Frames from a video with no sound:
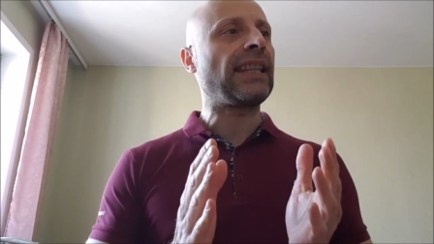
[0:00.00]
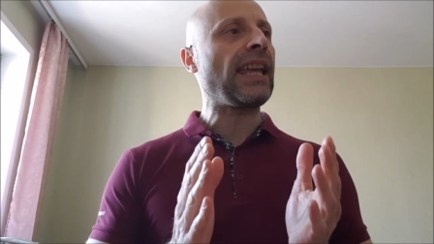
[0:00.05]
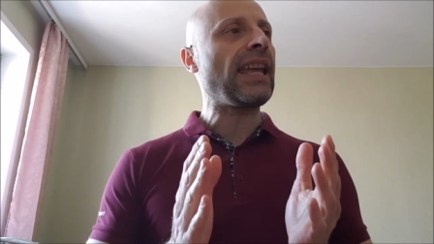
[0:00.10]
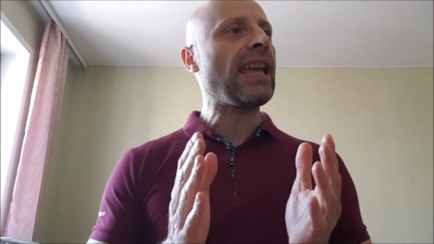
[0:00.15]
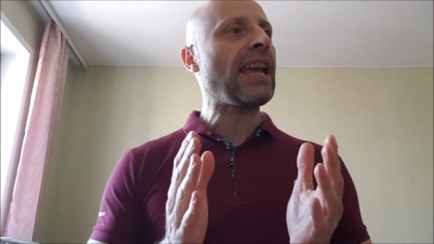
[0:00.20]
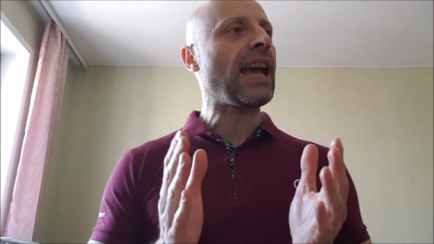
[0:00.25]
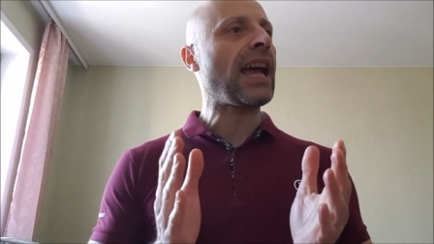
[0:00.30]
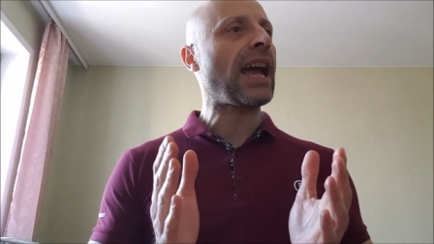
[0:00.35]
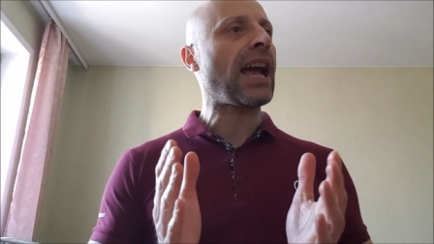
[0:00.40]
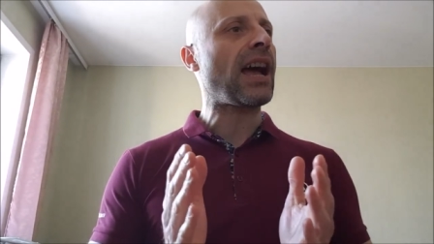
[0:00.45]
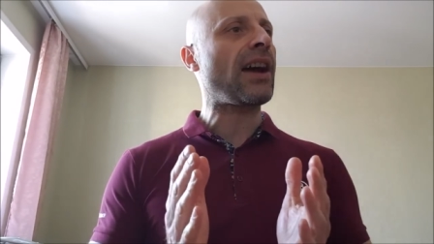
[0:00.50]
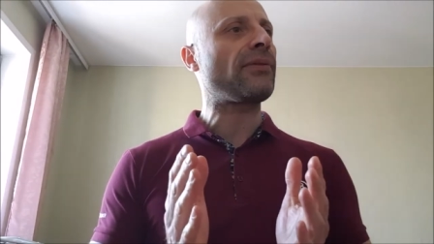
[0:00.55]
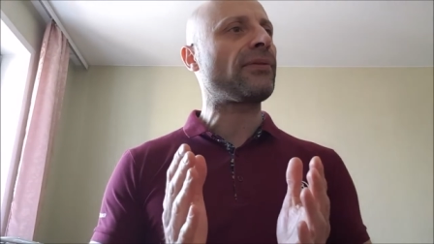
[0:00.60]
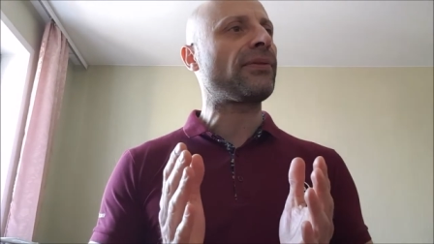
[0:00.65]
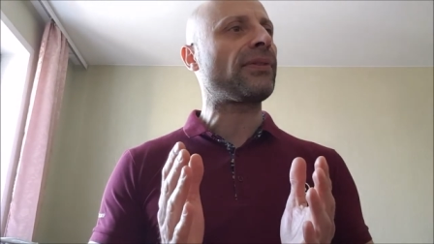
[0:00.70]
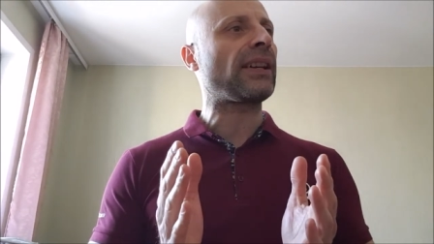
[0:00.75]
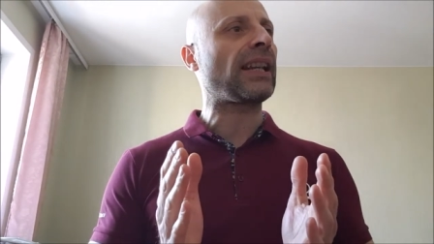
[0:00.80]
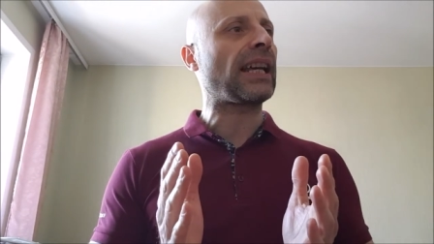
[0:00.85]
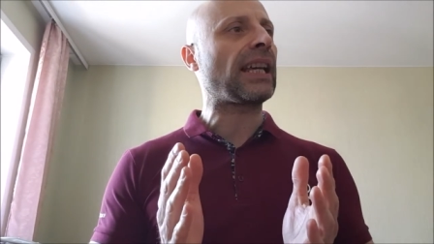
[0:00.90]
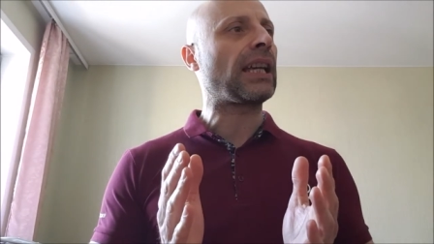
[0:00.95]
they
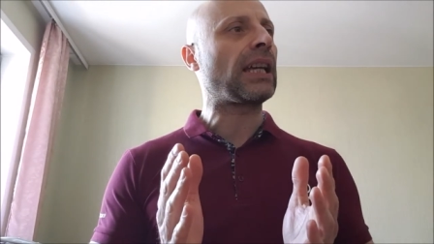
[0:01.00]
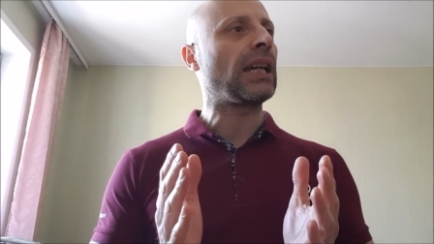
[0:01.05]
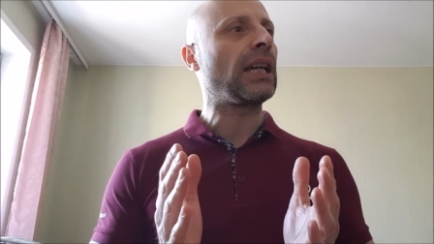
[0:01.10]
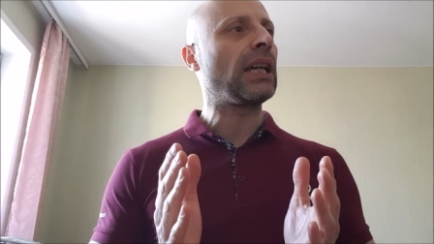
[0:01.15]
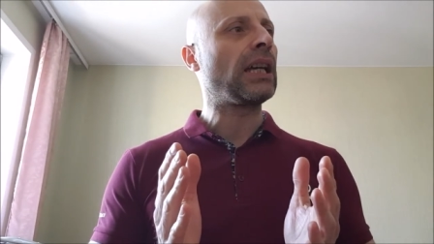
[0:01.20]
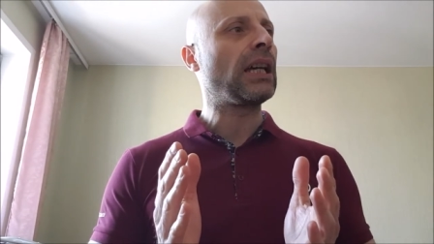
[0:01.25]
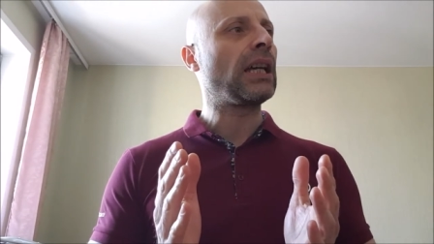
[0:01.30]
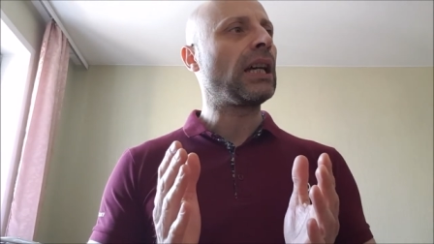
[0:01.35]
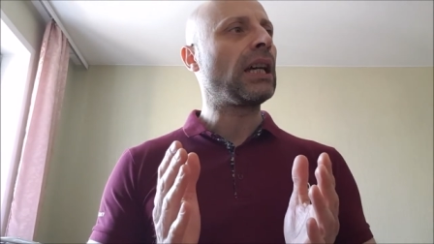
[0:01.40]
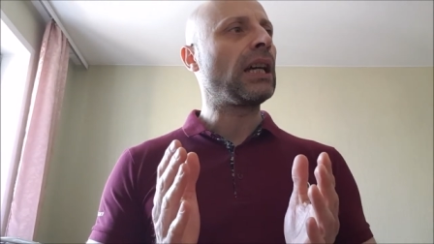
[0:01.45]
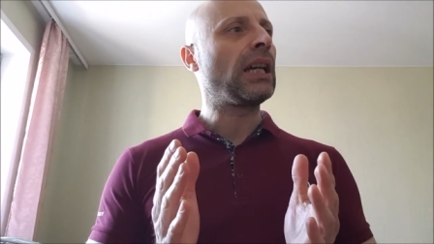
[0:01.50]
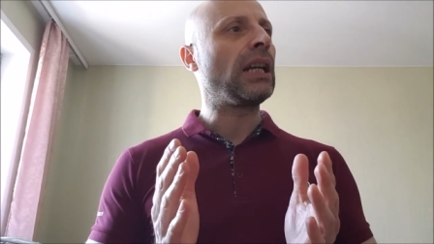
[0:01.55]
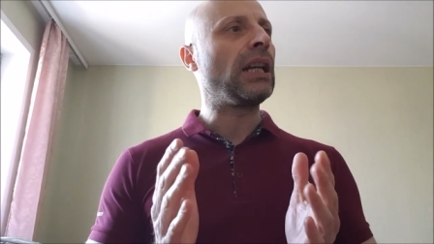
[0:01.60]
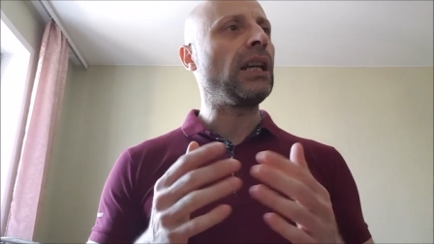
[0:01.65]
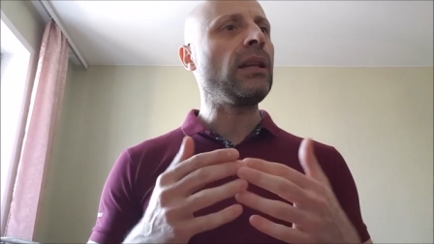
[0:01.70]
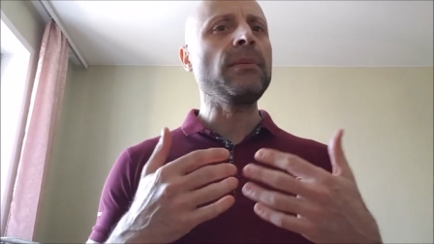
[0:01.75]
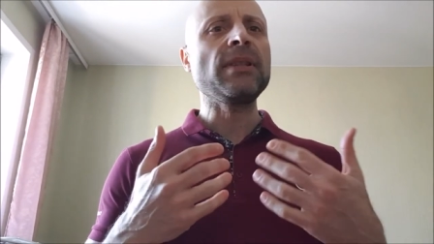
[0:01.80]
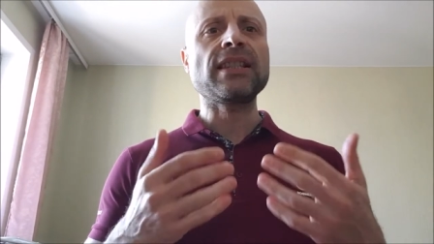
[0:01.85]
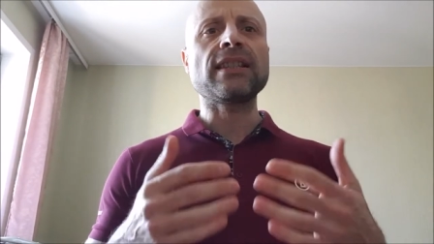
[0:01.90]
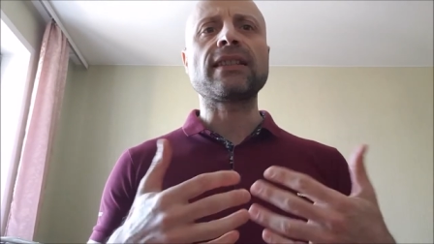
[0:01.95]
have like
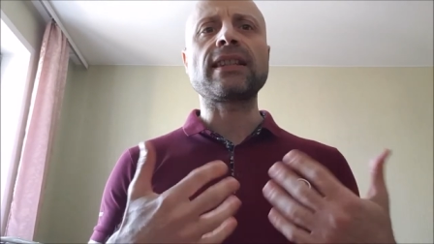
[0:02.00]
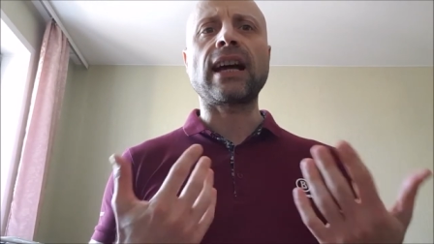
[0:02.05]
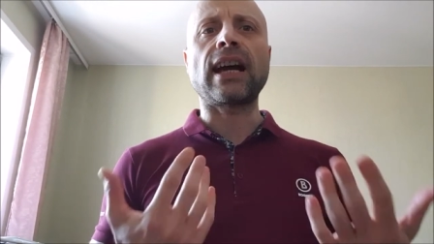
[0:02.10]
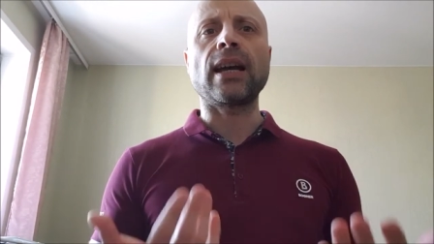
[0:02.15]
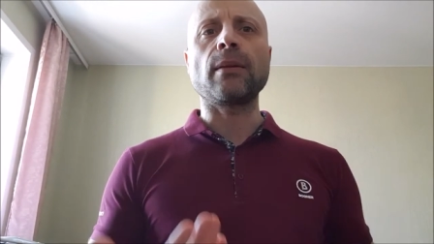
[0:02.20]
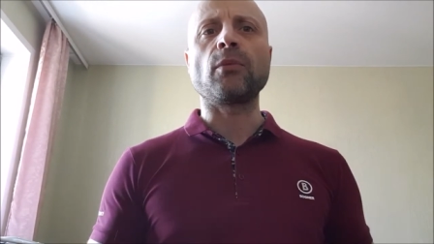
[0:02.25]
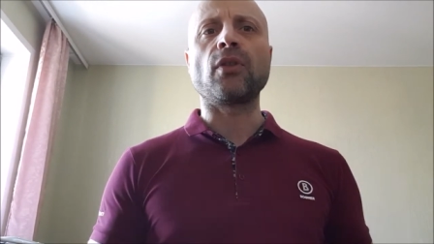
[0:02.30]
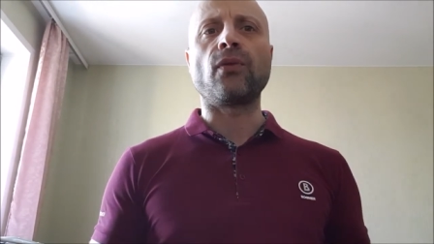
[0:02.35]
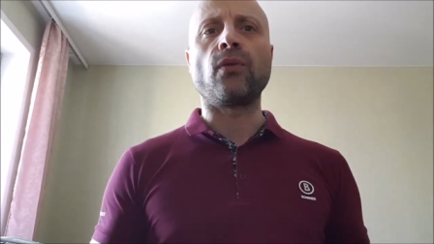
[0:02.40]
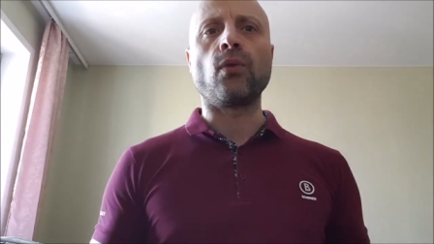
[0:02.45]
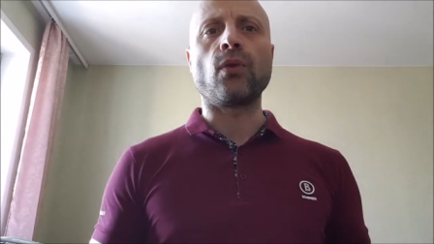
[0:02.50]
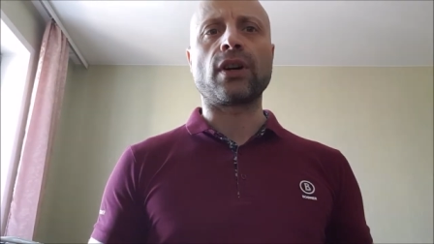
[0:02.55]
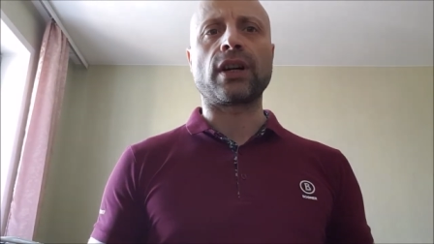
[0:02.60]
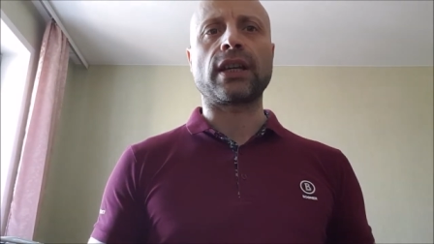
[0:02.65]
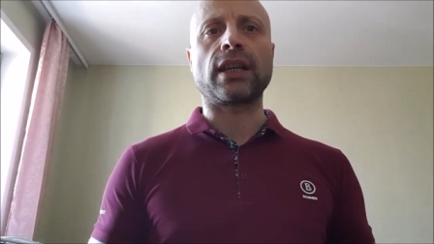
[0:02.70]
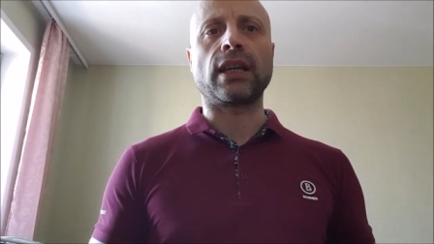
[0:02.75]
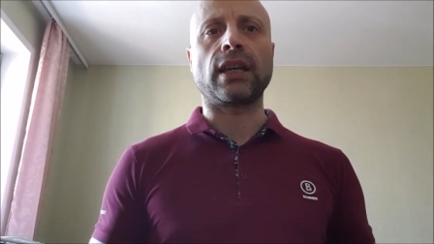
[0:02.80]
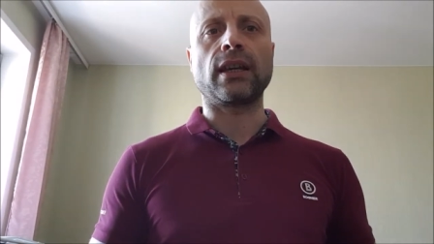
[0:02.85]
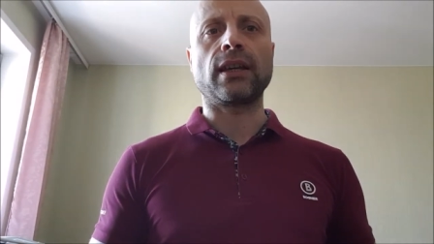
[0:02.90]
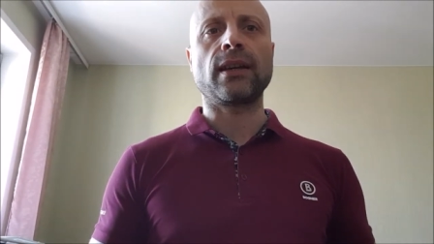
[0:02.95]
limited time of
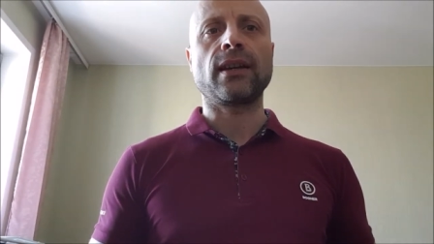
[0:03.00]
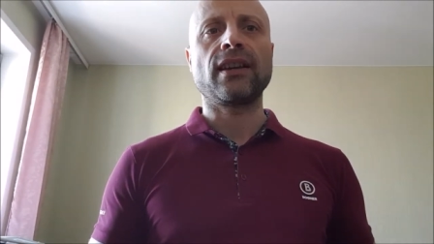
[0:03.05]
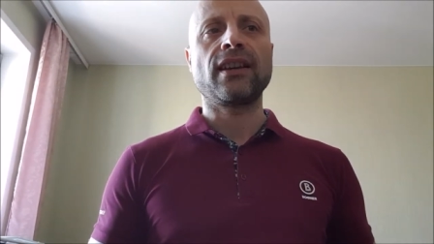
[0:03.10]
working.